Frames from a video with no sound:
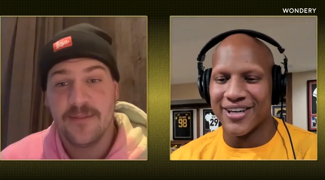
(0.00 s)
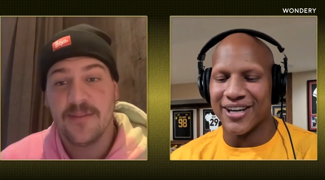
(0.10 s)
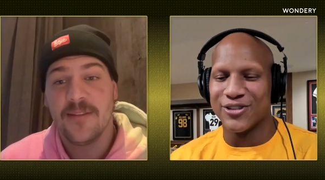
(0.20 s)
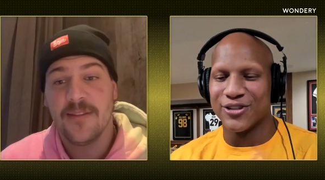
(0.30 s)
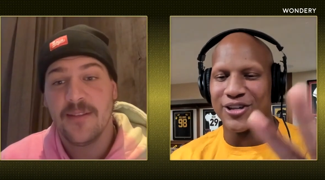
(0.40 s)

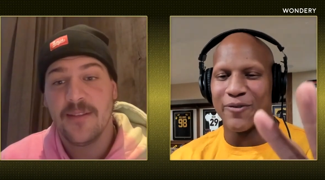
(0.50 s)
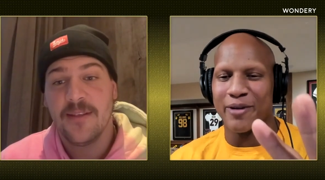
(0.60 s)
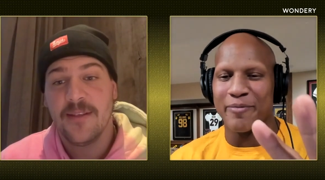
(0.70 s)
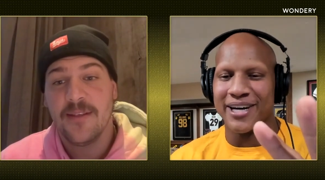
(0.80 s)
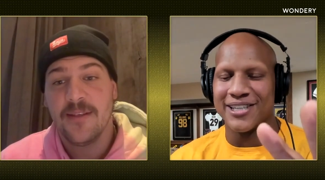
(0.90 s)
Speaker 1: And our two-star
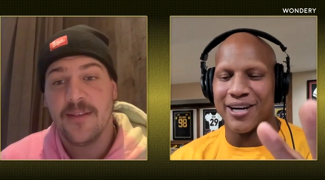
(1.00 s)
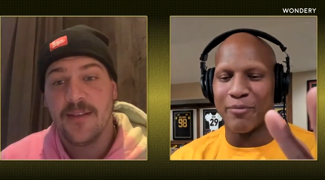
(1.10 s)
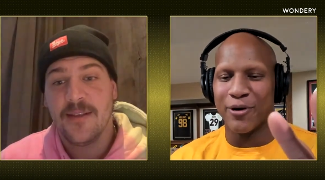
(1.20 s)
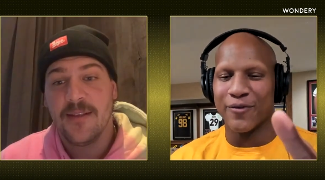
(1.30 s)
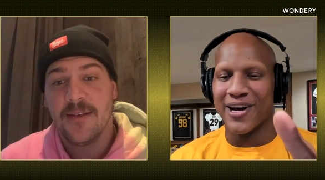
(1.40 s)
running backs that
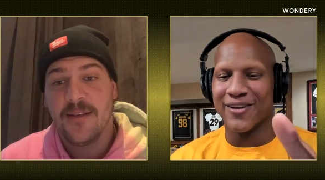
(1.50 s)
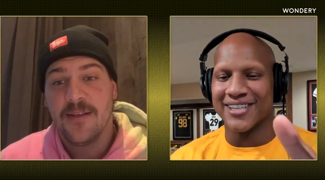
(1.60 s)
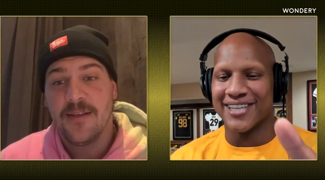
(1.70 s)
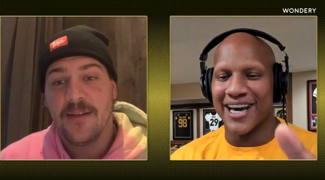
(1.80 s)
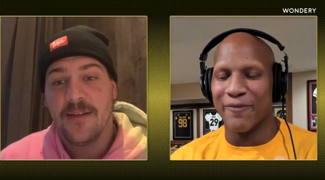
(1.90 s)
are both out
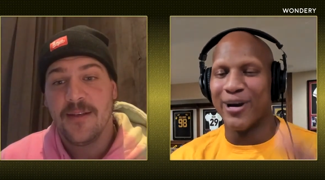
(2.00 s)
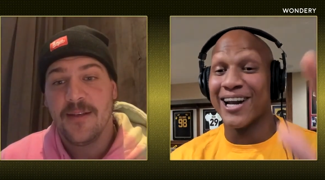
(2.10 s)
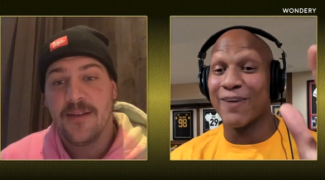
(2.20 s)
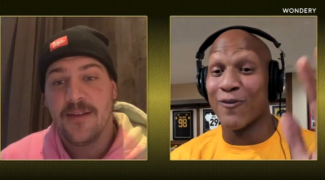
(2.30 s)
this game. We had